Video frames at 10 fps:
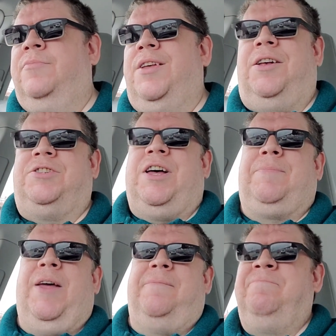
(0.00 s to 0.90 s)
I'll
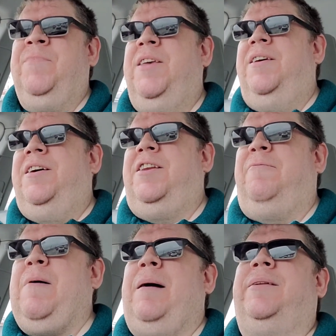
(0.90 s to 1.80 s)
stop now.
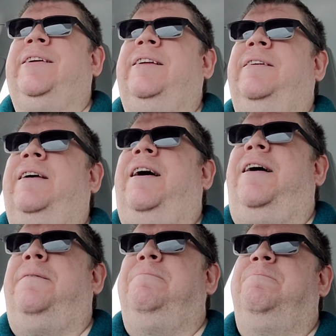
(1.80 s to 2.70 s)
Enough babbling.
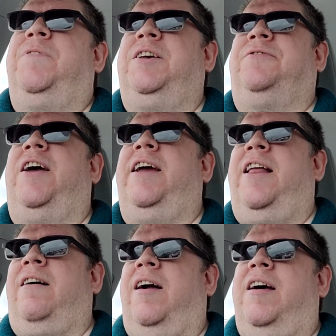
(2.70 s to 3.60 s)
Thanks for hanging
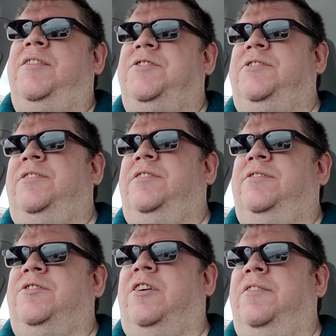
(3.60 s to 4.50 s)
out, guys.
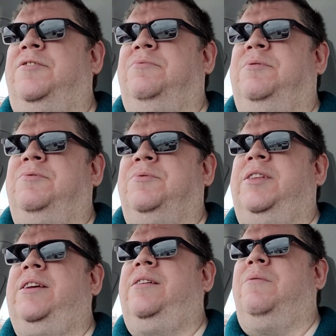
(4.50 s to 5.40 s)
Sorry this one was
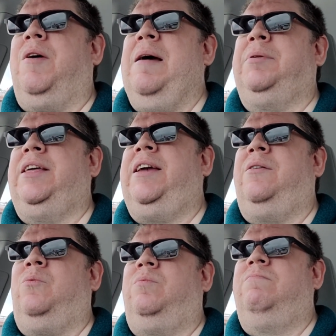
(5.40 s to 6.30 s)
really rambly,
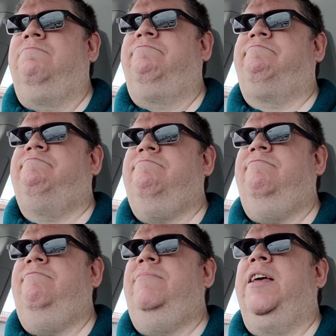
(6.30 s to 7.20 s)
and
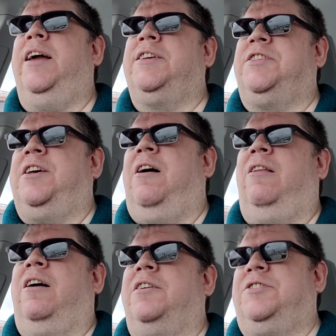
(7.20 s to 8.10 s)
I guess they
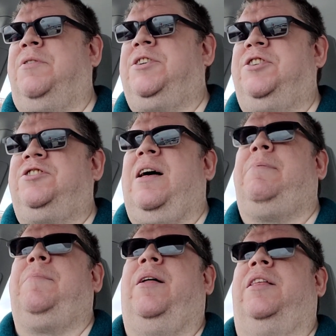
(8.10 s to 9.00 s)
all are, so I should stop
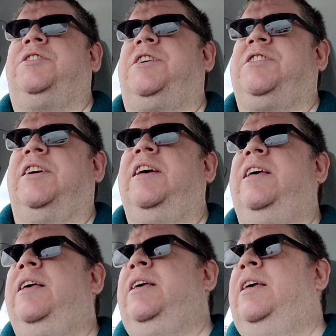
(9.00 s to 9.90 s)
apologizing.
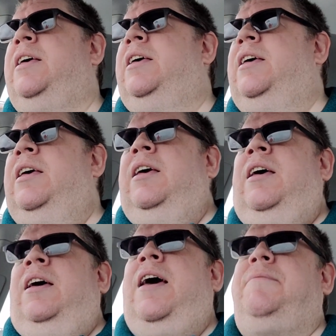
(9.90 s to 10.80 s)

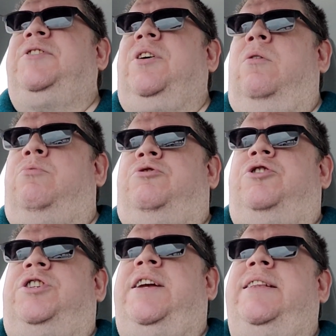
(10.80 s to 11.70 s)
Have yourself... Oh,
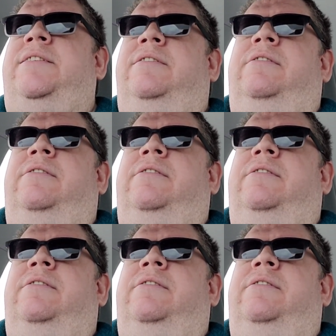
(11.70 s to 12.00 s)
shit.